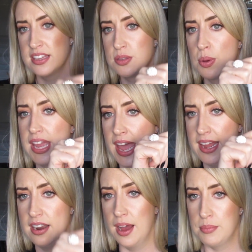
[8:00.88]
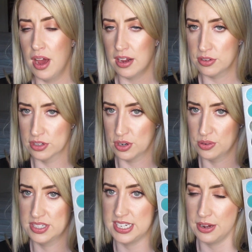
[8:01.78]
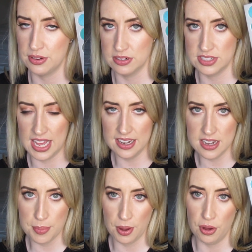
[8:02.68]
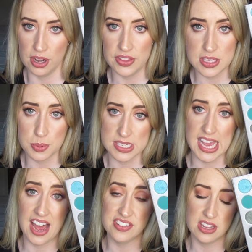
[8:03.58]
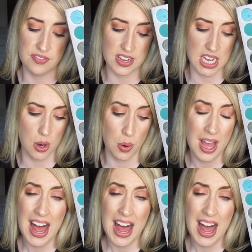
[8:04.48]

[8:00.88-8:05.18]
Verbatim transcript: So again, I'm not gonna go to town on telling you about all of these because I have it in a video